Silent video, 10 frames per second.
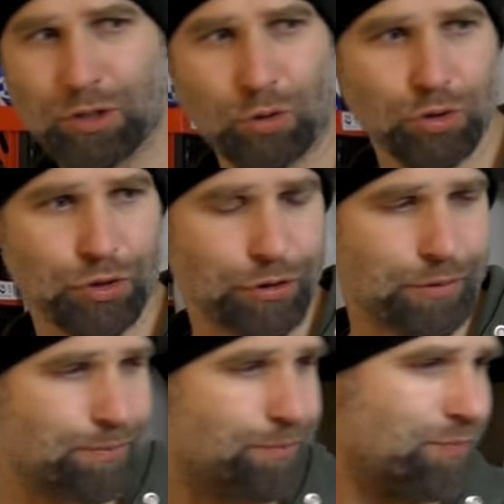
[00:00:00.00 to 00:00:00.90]
the
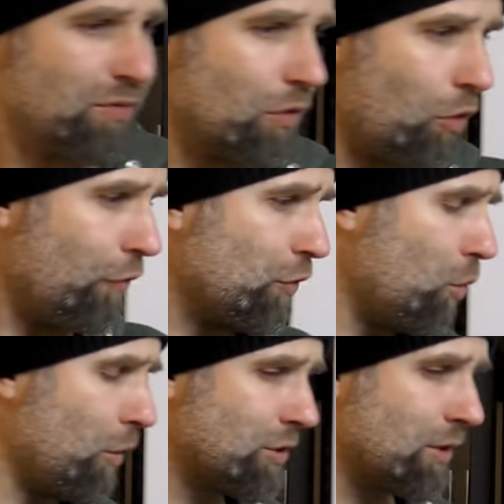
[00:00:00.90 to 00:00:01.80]
doctor, of
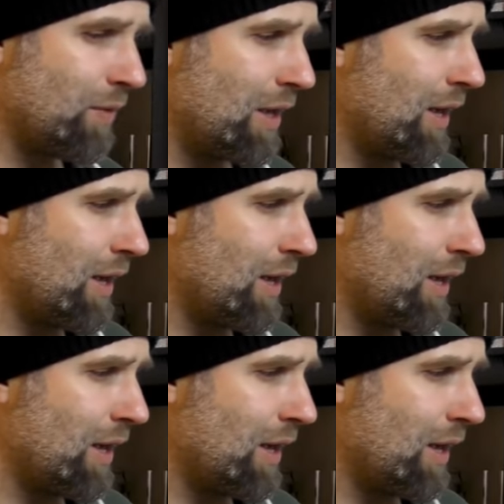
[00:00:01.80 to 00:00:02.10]
course.